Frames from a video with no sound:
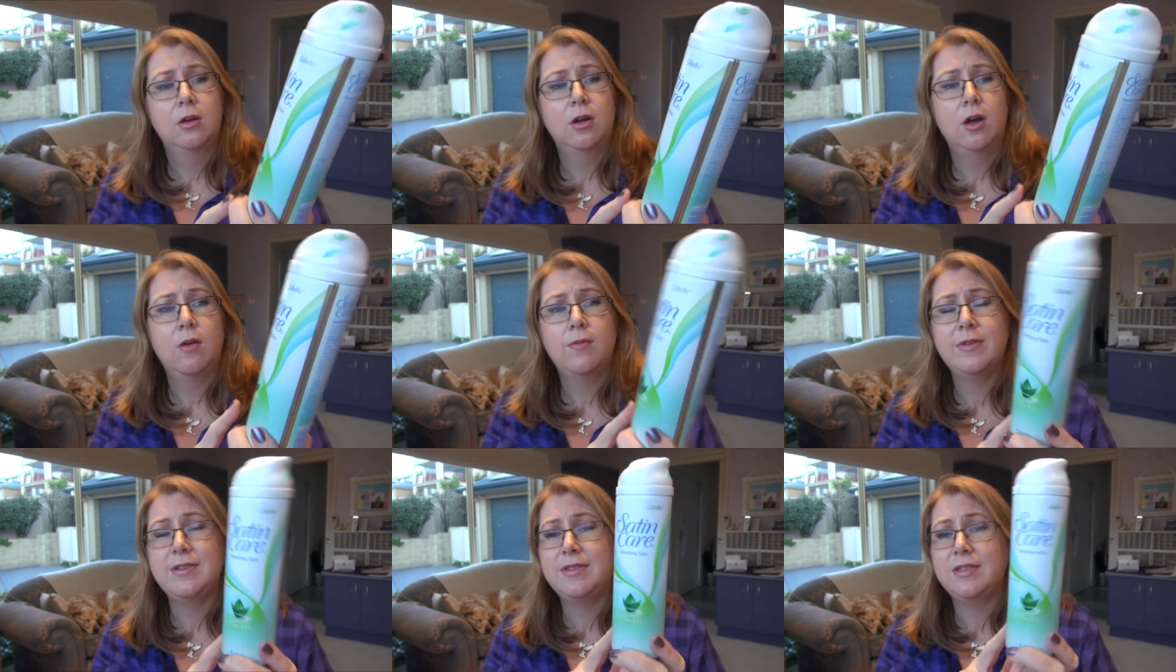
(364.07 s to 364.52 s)

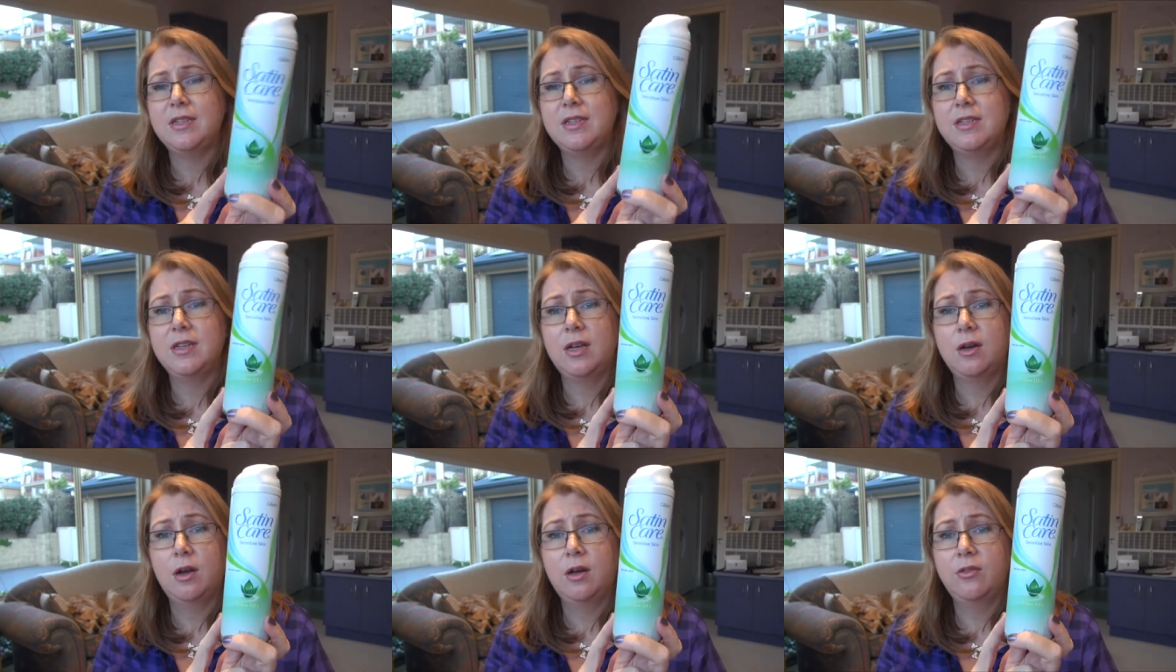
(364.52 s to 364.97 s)
Obviously
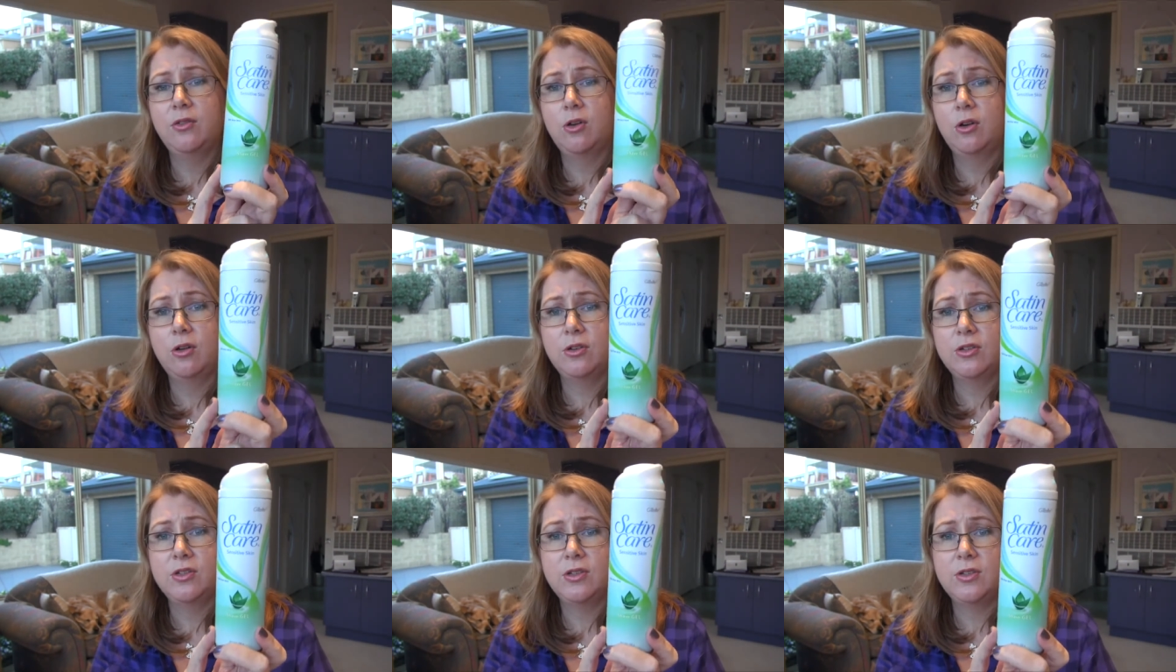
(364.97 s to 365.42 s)
now I've
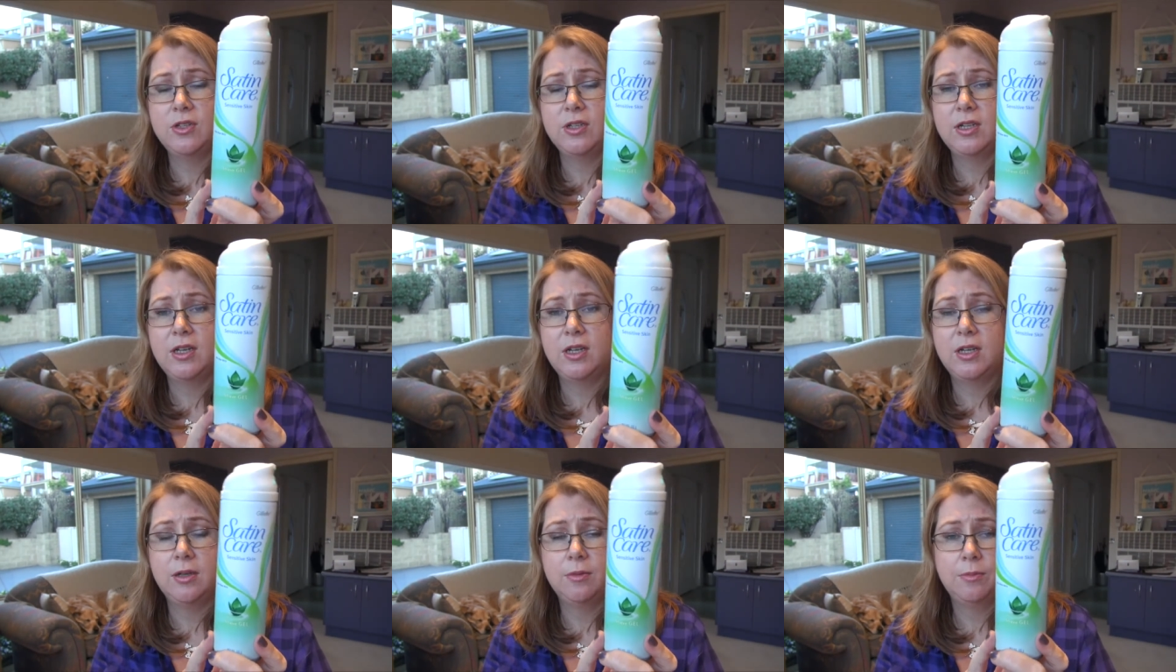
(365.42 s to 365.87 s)
got
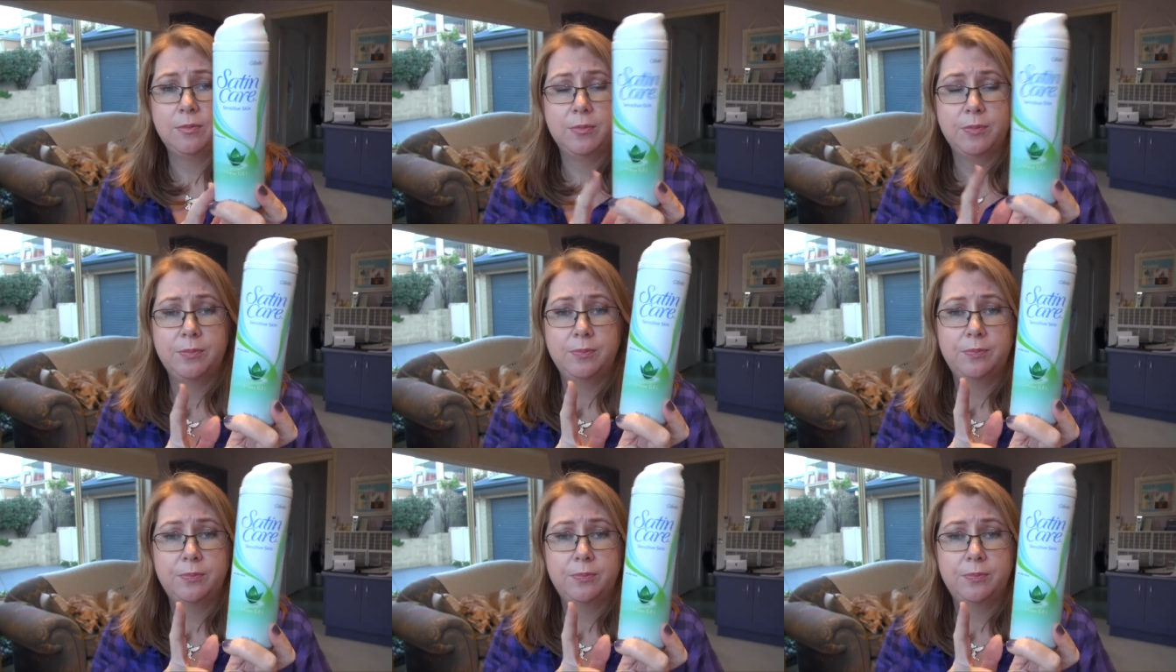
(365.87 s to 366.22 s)
the, um,